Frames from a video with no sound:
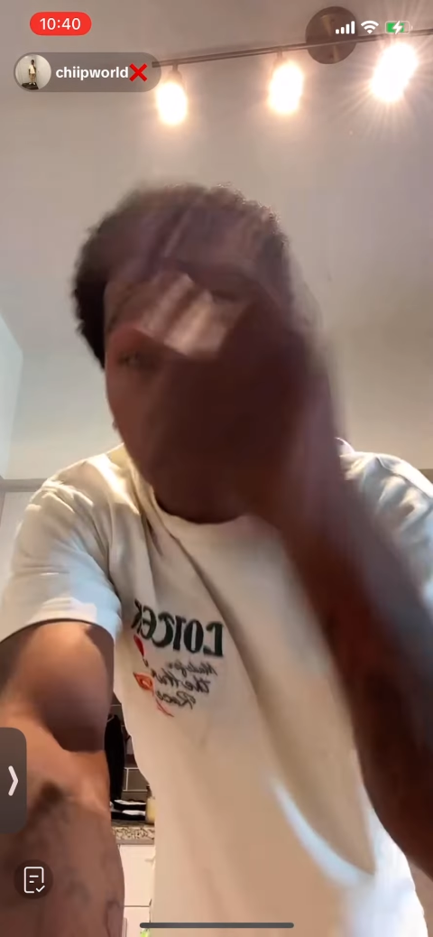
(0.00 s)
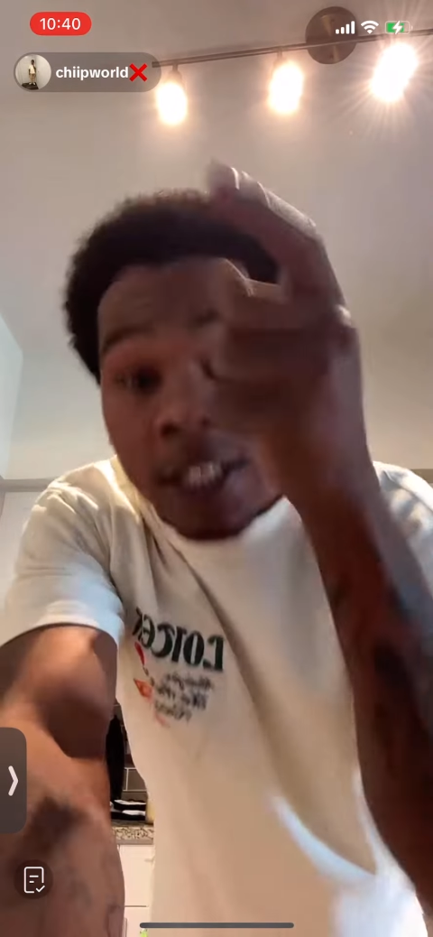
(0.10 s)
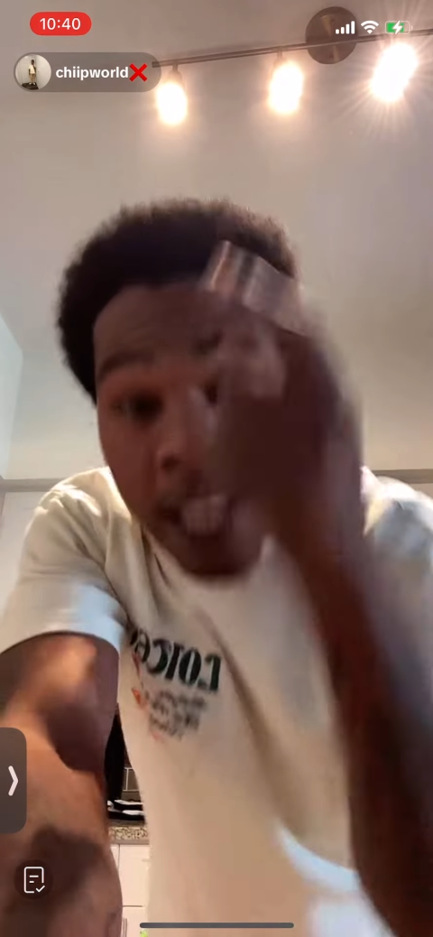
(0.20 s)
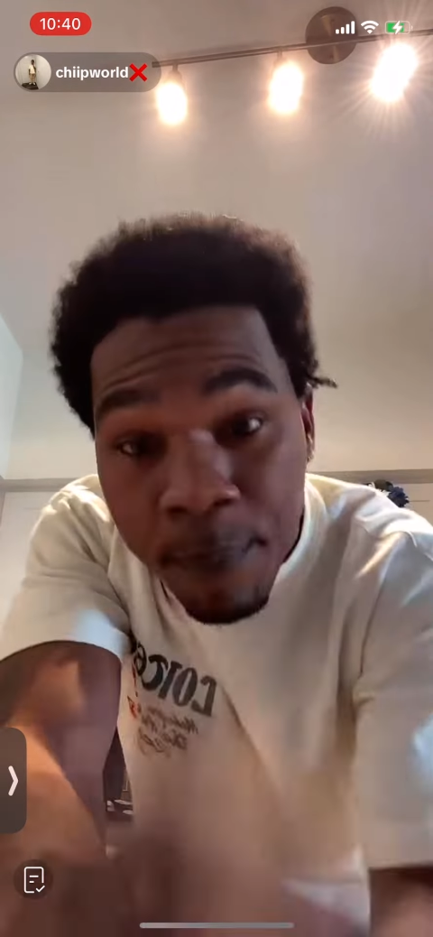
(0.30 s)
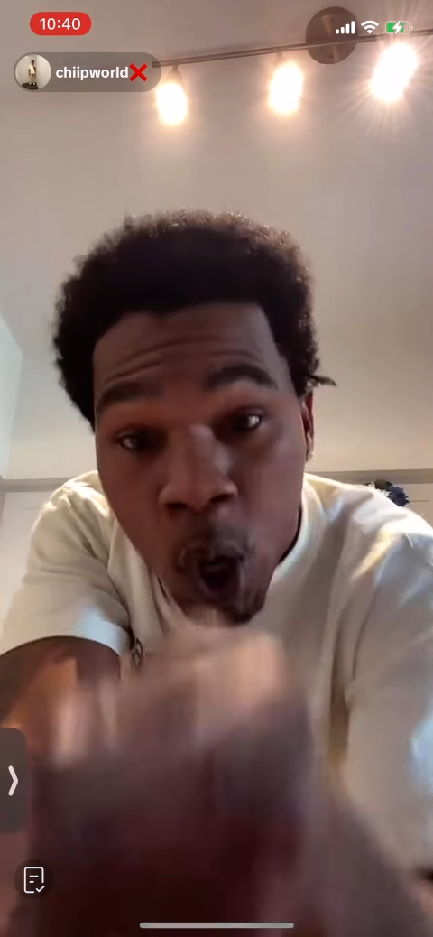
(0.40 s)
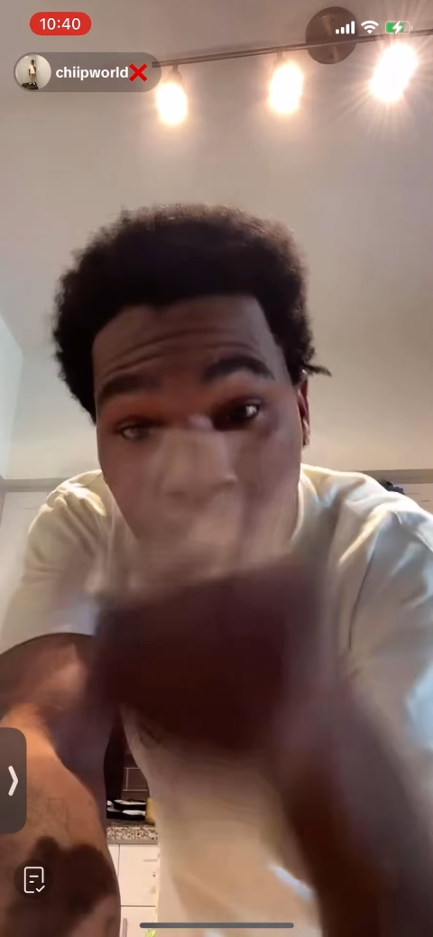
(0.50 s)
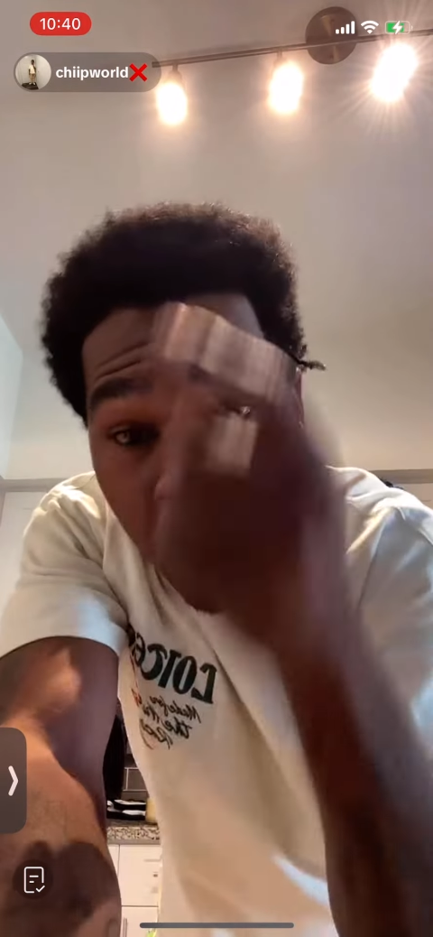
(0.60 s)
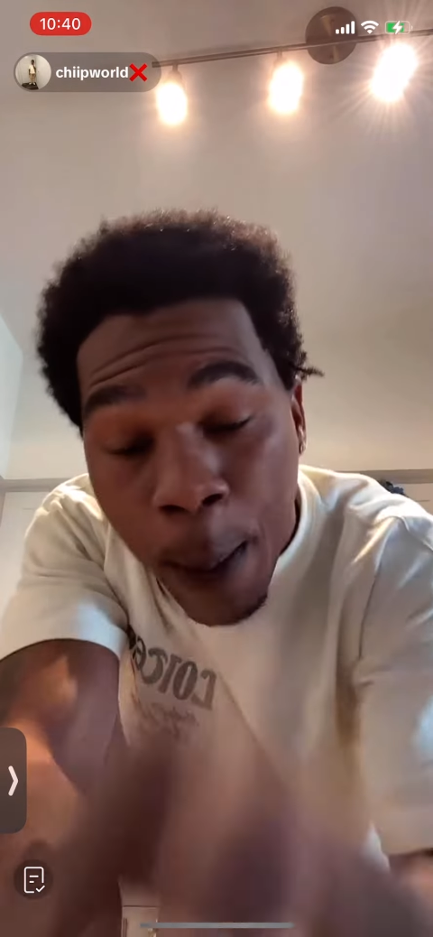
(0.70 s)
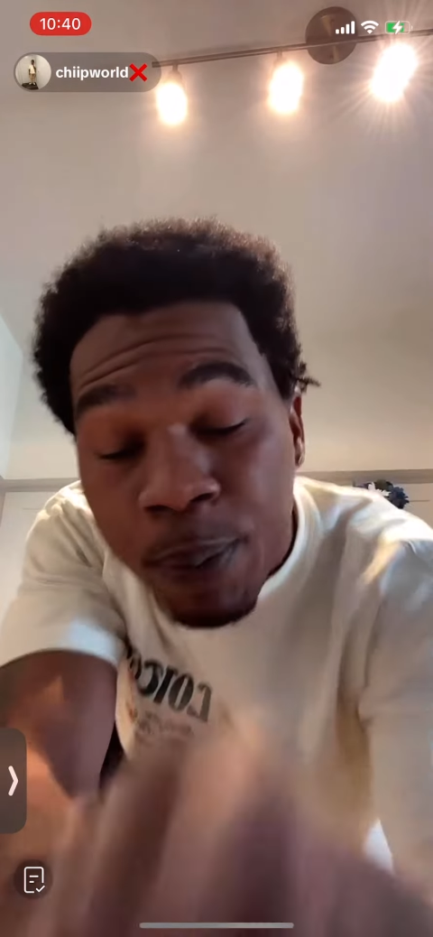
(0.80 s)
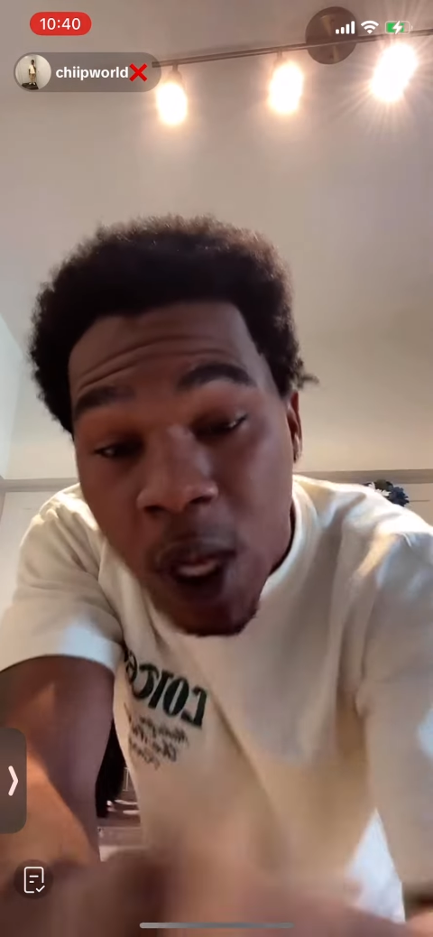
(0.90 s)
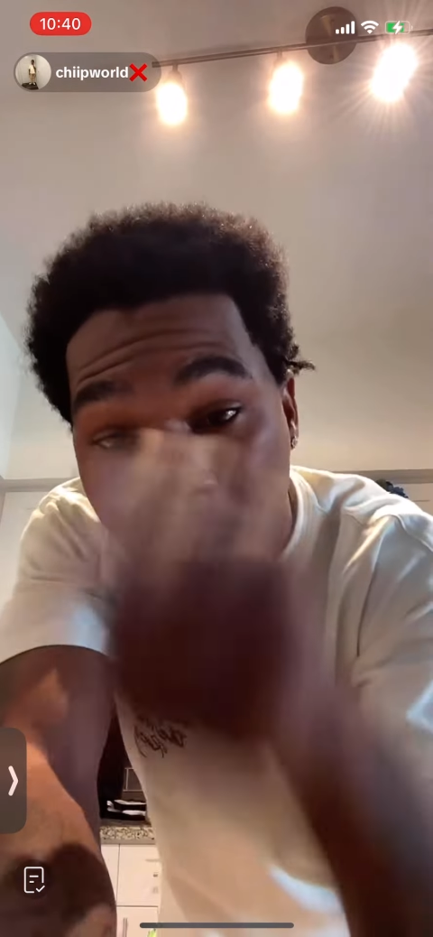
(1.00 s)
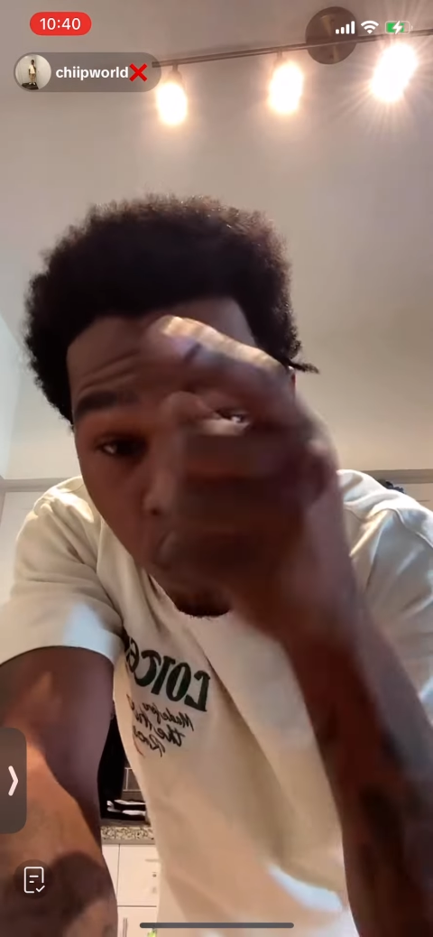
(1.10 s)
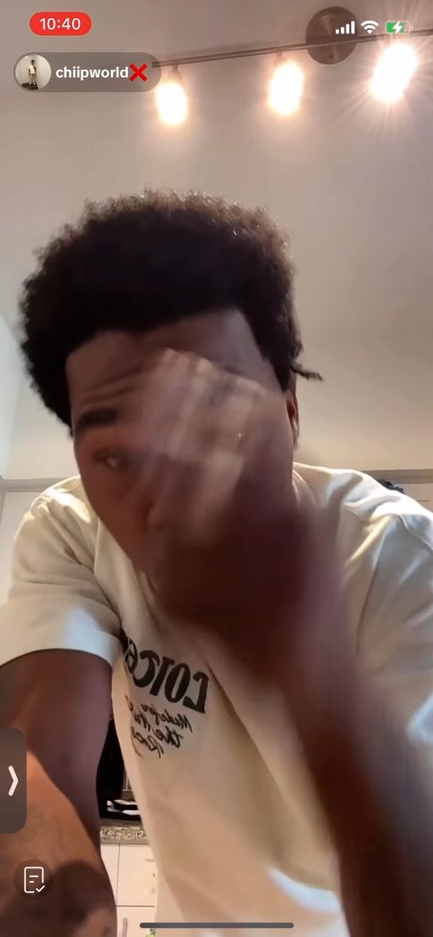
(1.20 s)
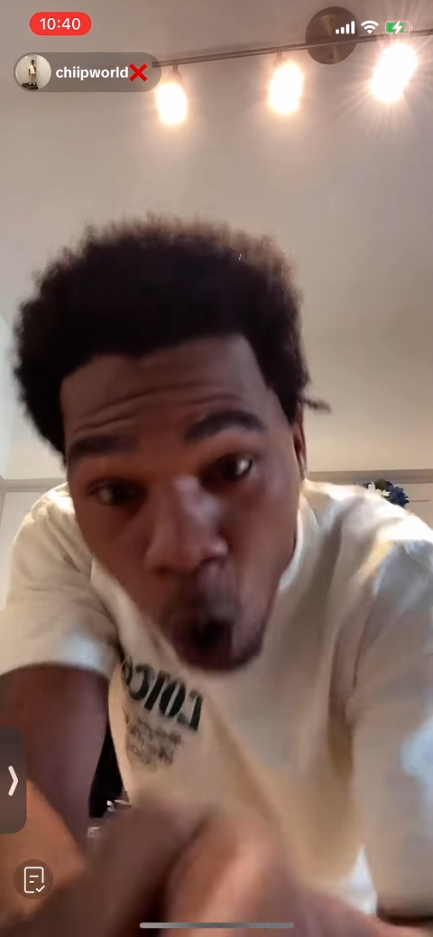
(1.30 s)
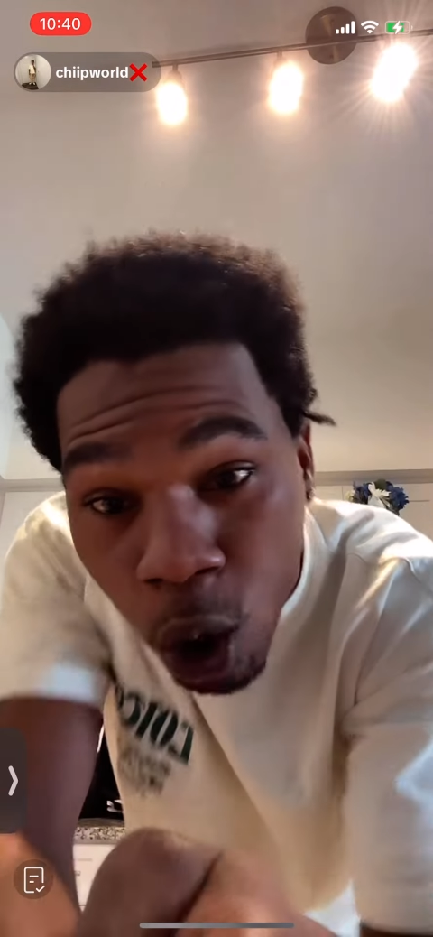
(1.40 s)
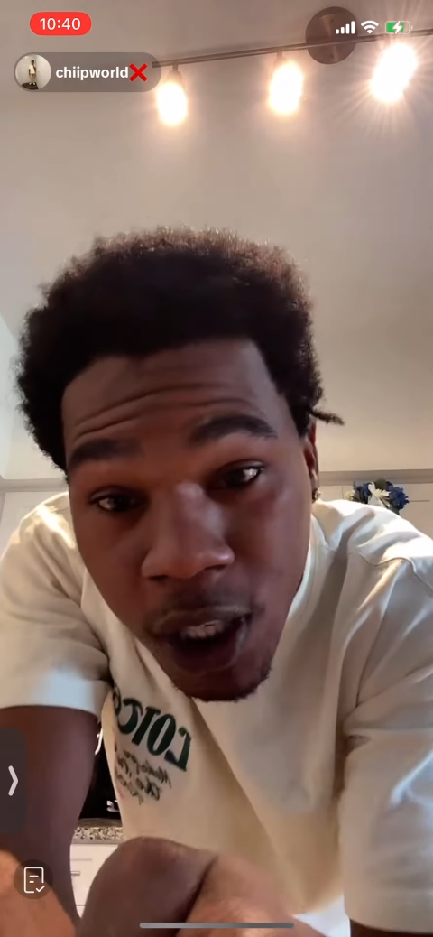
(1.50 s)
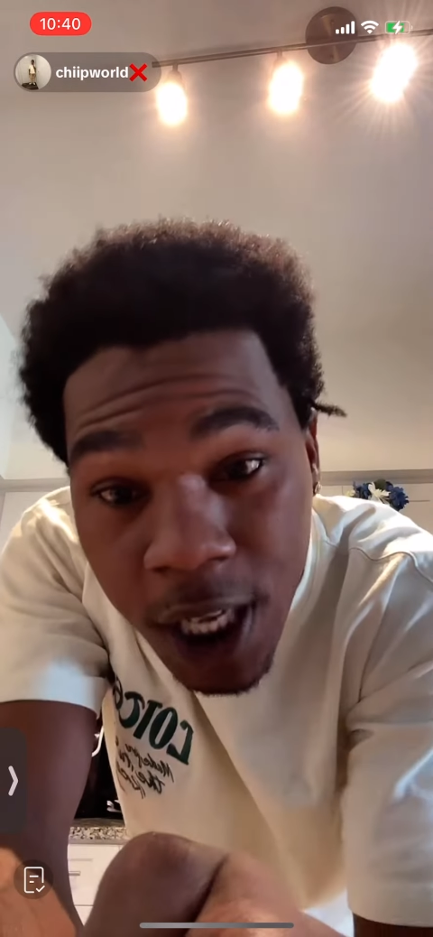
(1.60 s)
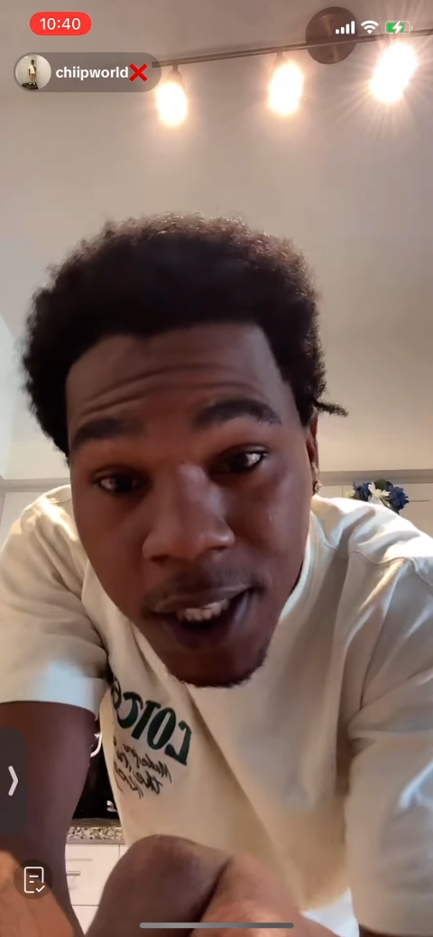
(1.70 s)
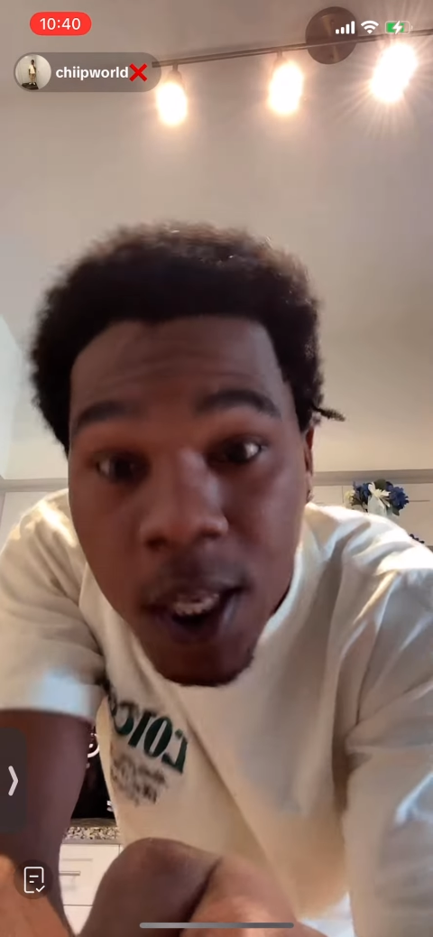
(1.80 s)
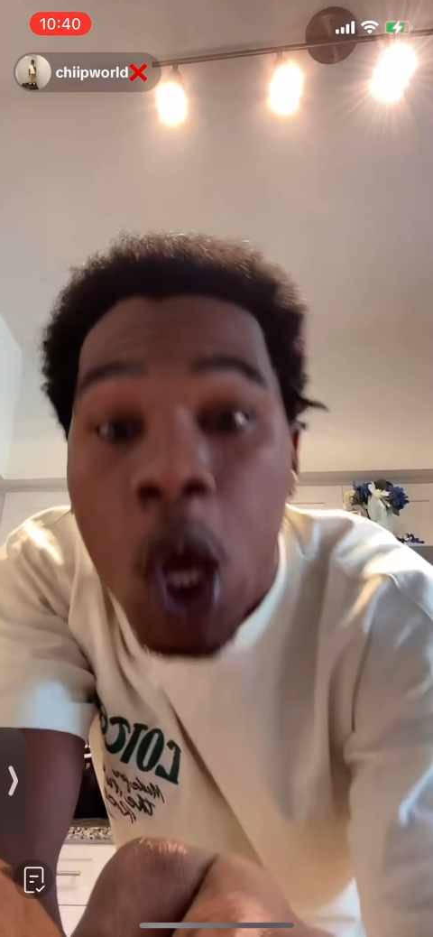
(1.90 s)
and them no taps on
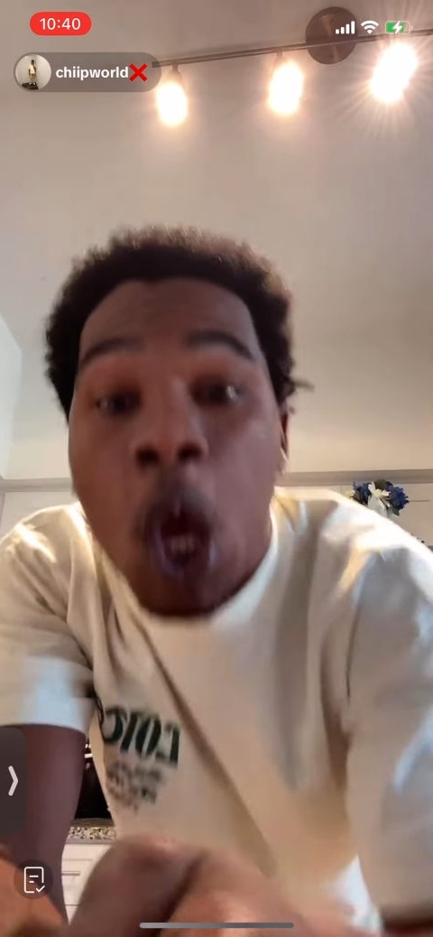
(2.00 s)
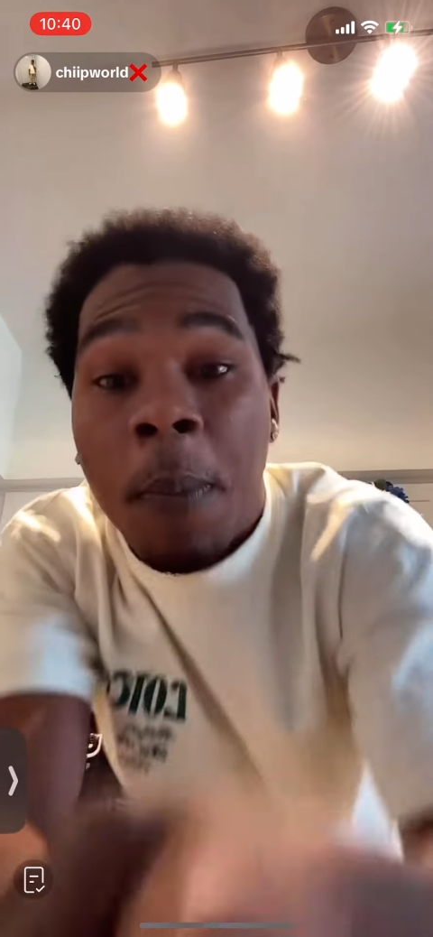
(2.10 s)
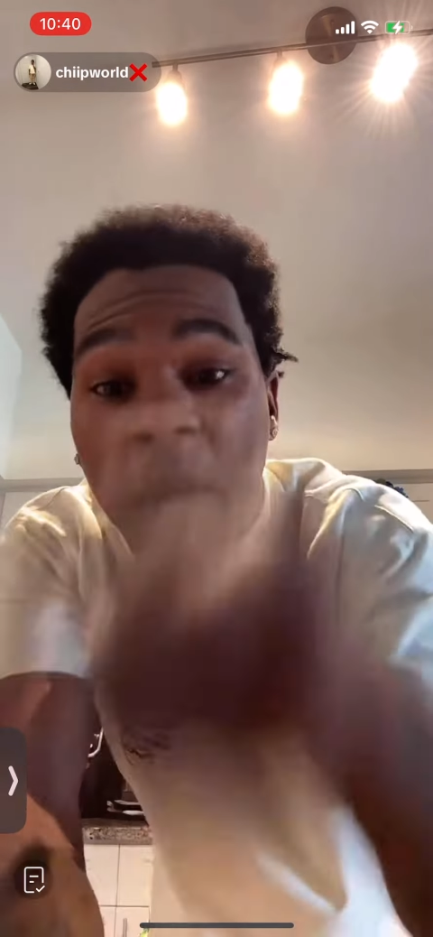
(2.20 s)
roses